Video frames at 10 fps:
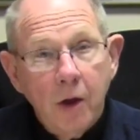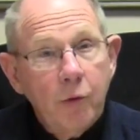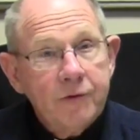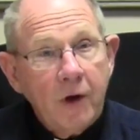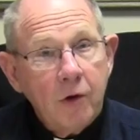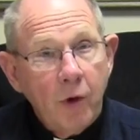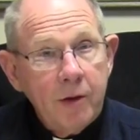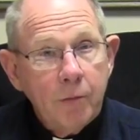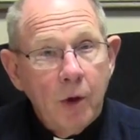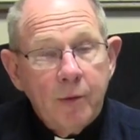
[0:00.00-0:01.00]
It was a
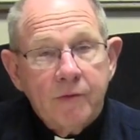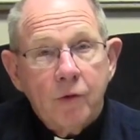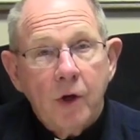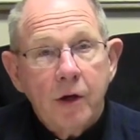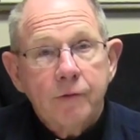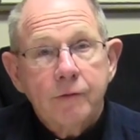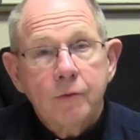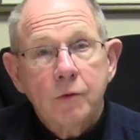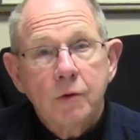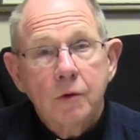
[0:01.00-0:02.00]
great moment for us.
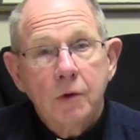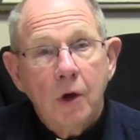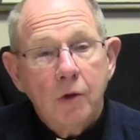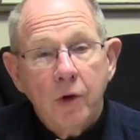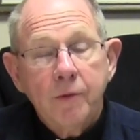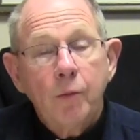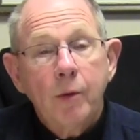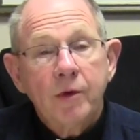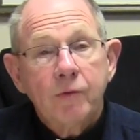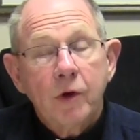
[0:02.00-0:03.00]
A great
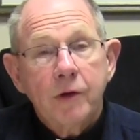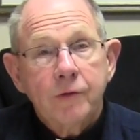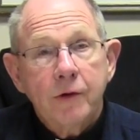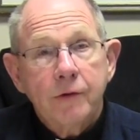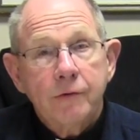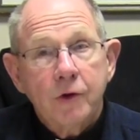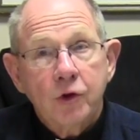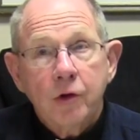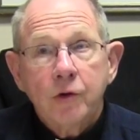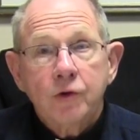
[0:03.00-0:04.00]
moment for us as a
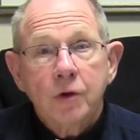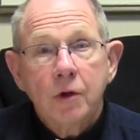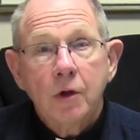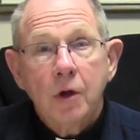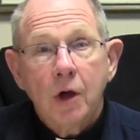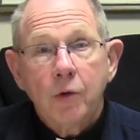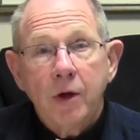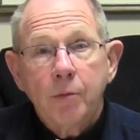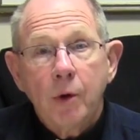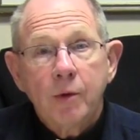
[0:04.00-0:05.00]
church, a
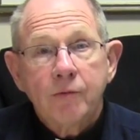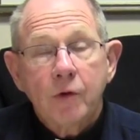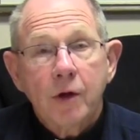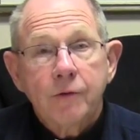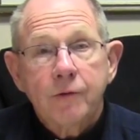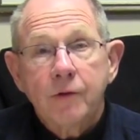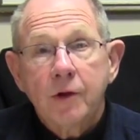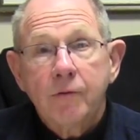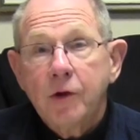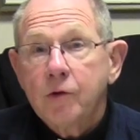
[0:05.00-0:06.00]
great moment for us as
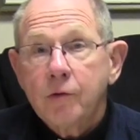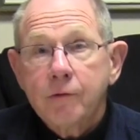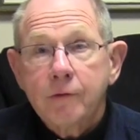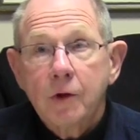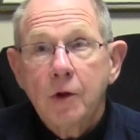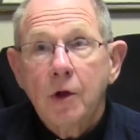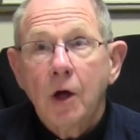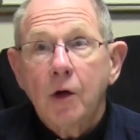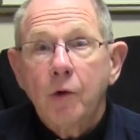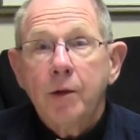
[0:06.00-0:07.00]
individuals,
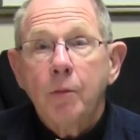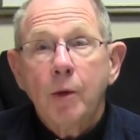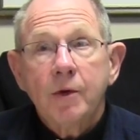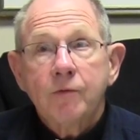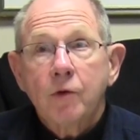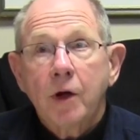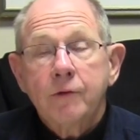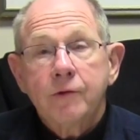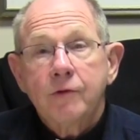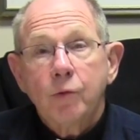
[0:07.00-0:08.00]
a great moment for
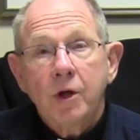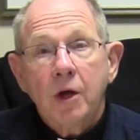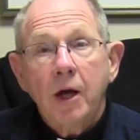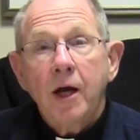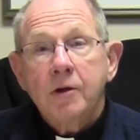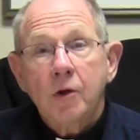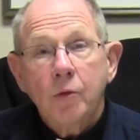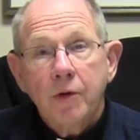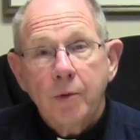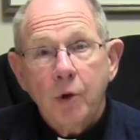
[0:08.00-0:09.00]
us as we connected
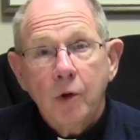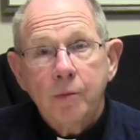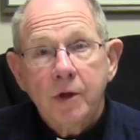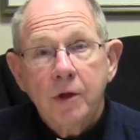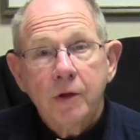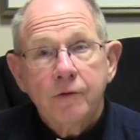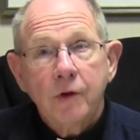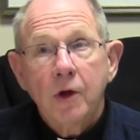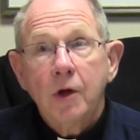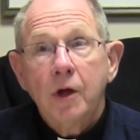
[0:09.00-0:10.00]
with the Pope in
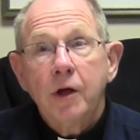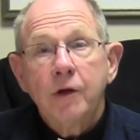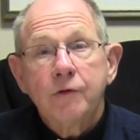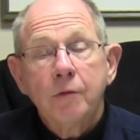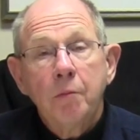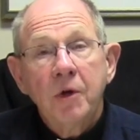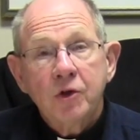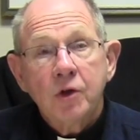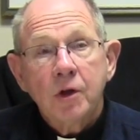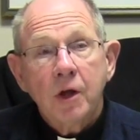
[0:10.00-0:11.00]
his
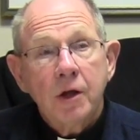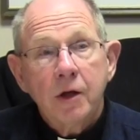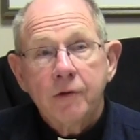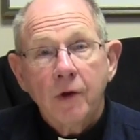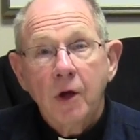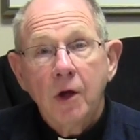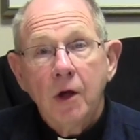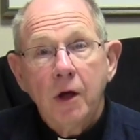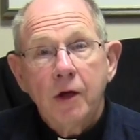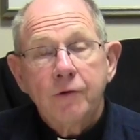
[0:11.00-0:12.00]
mission and
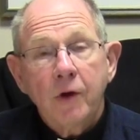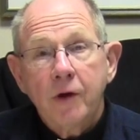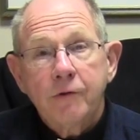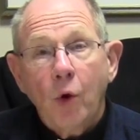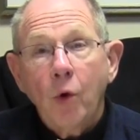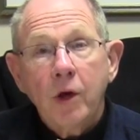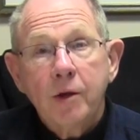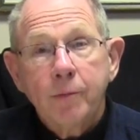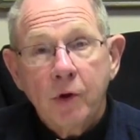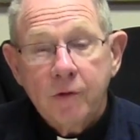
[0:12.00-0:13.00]
his holy
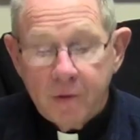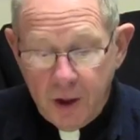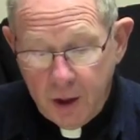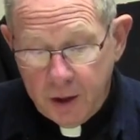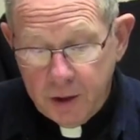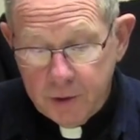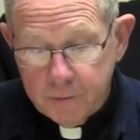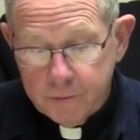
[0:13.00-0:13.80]
personality.